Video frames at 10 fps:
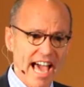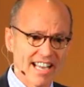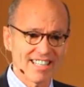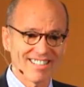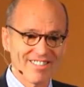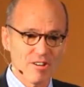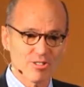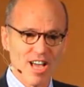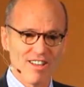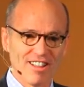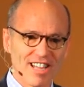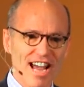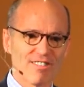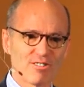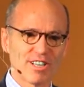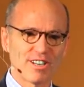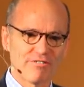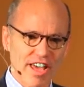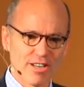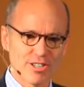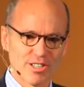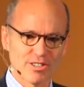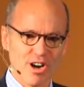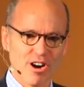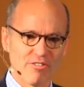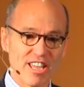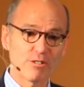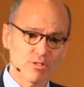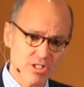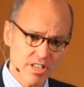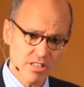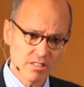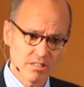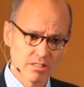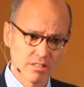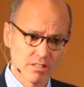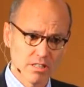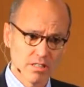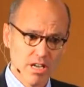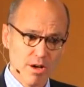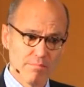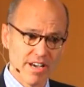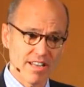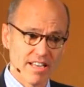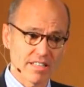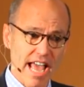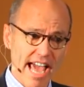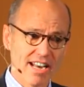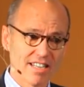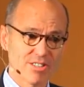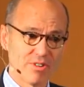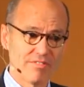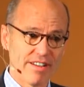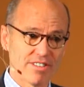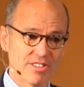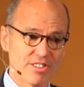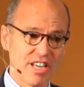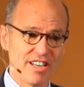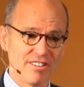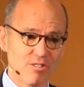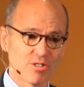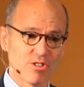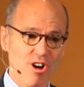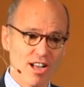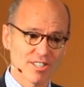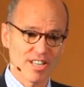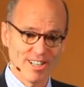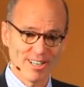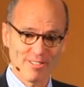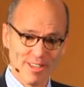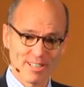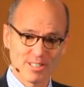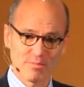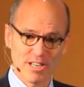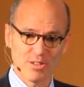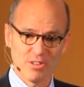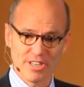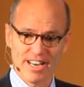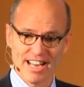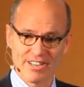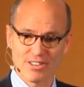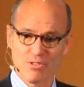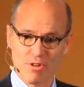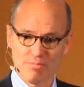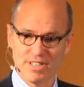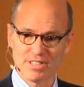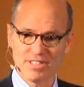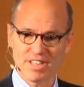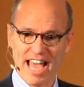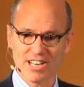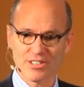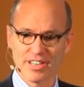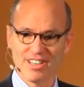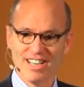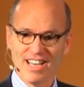at it, a lot of those innovations are interesting, but as analysts, we've never seen those cross-selling things, especially when you get out of your core business, actually